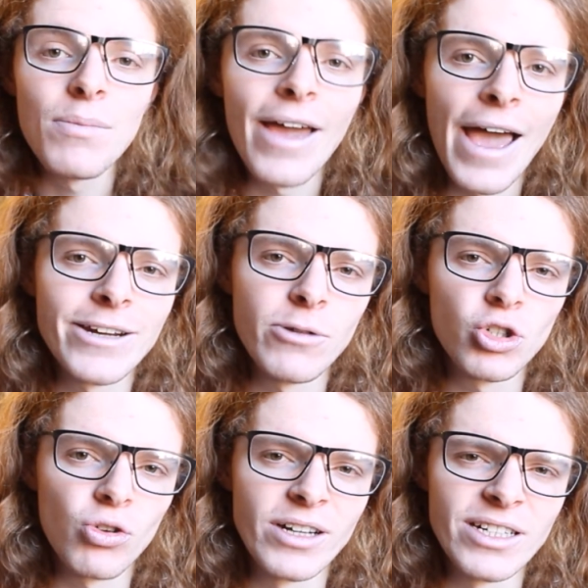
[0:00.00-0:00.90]
in my head I was
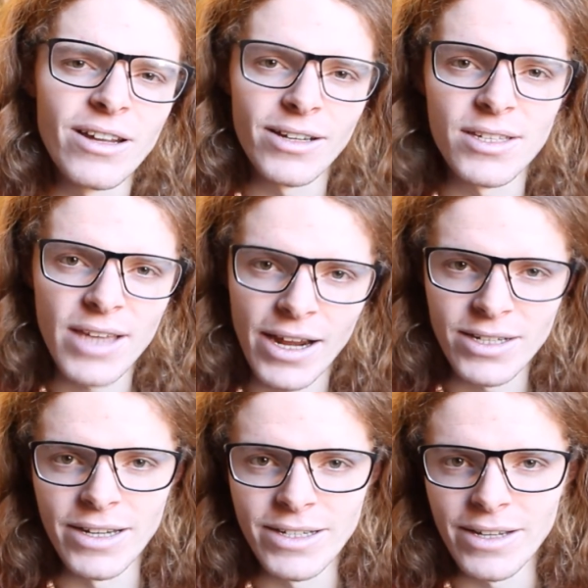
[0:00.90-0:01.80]
trying to
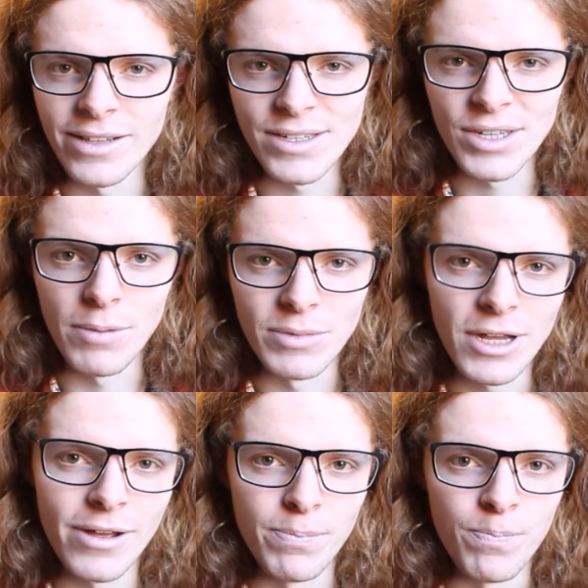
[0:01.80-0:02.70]
dissect it at the same
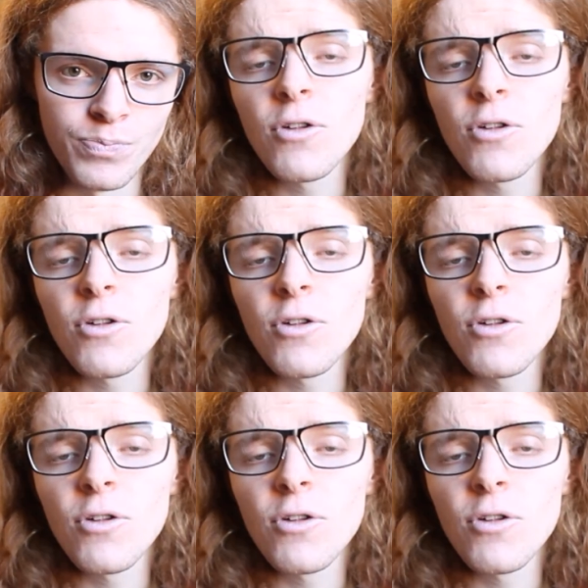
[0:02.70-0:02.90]
time.